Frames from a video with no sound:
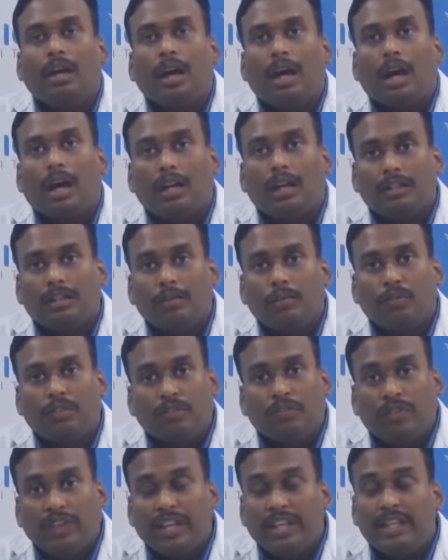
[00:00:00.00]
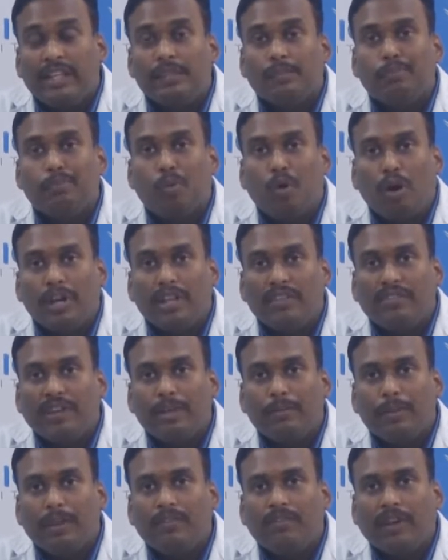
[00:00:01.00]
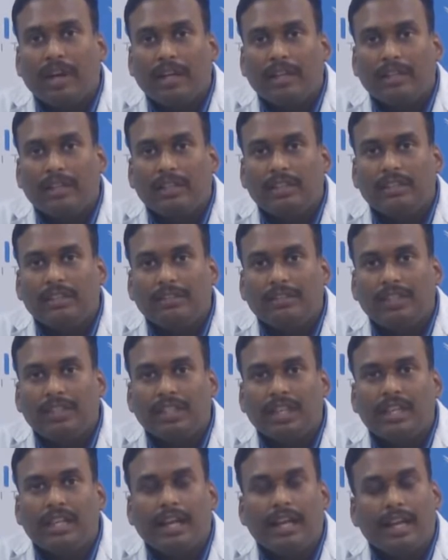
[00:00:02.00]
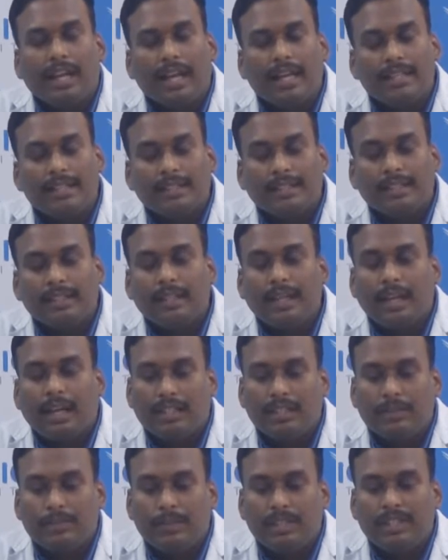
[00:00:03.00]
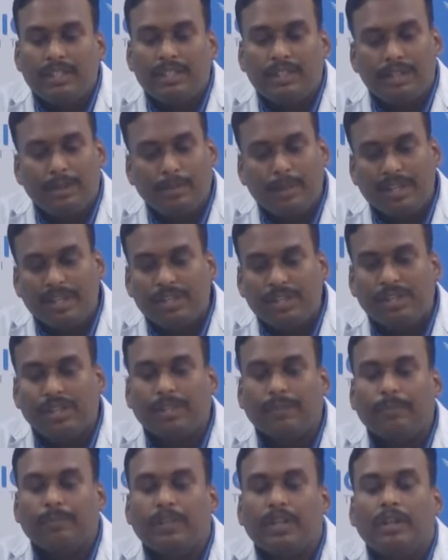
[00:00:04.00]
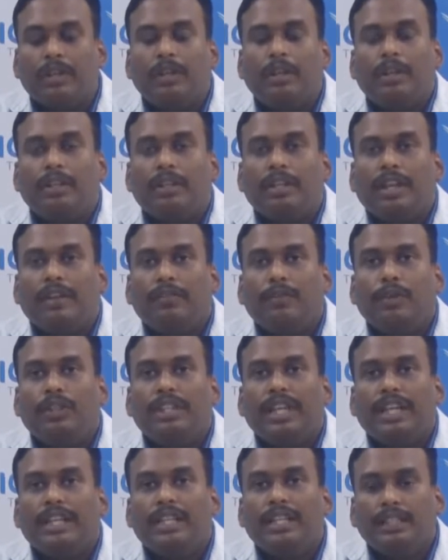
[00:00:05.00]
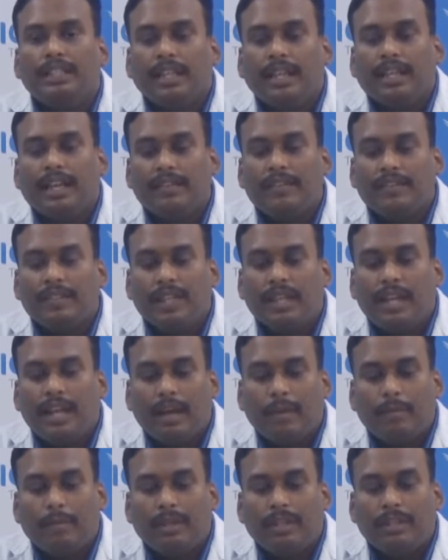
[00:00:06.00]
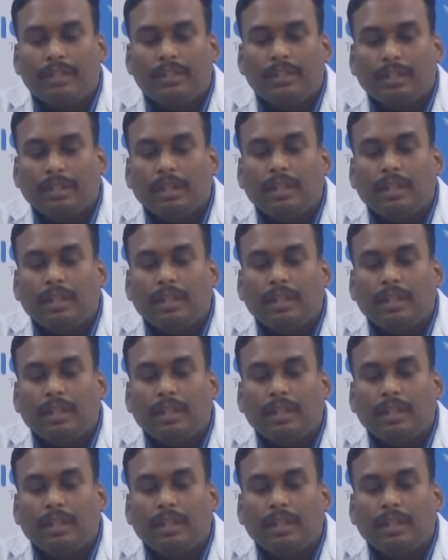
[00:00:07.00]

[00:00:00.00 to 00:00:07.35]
are the various modifiable factors which can enhance the Alzheimer's dementia. Therefore, changing the lifestyle habits